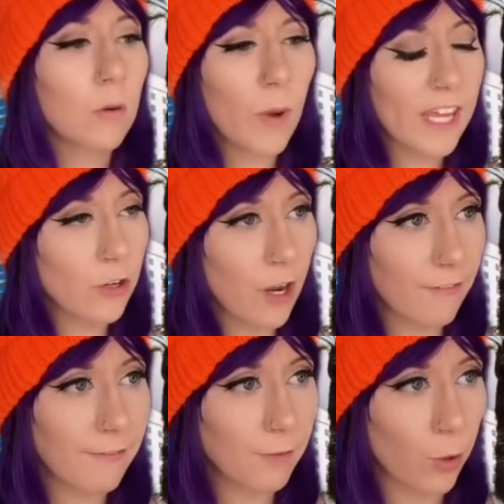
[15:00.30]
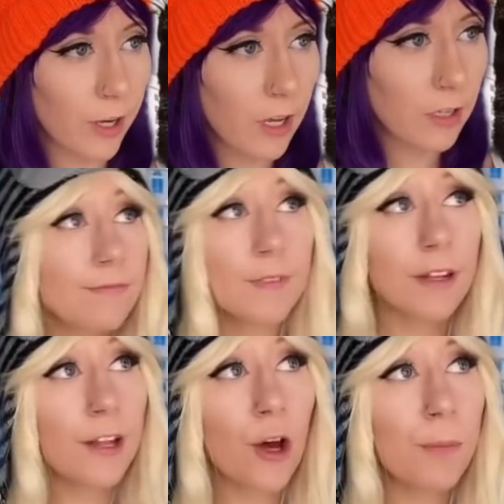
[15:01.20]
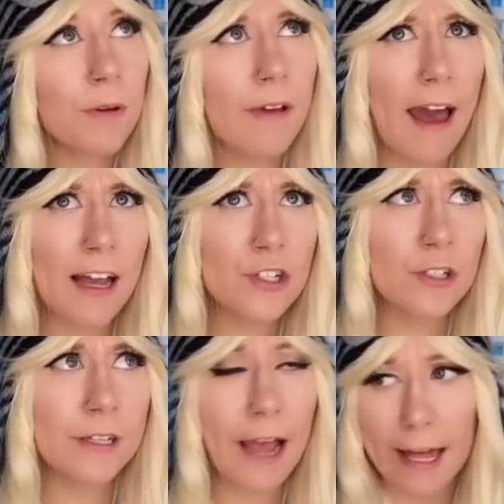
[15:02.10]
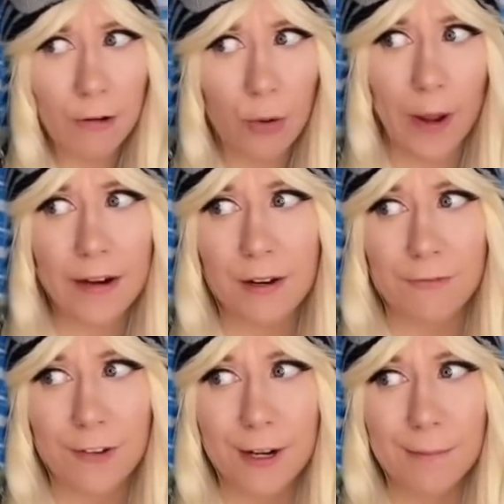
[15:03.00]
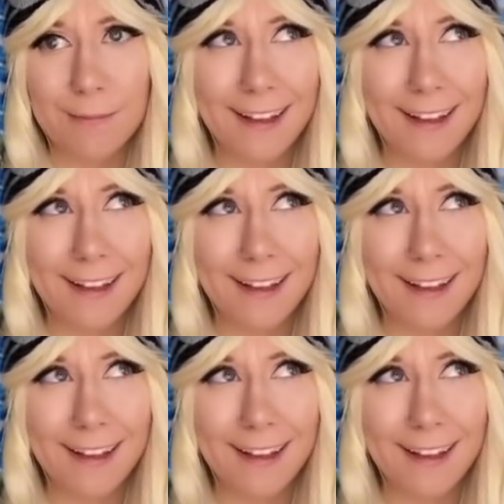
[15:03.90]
Wait, you're not from Florida? Nope. Actually, I don't know where I'm from.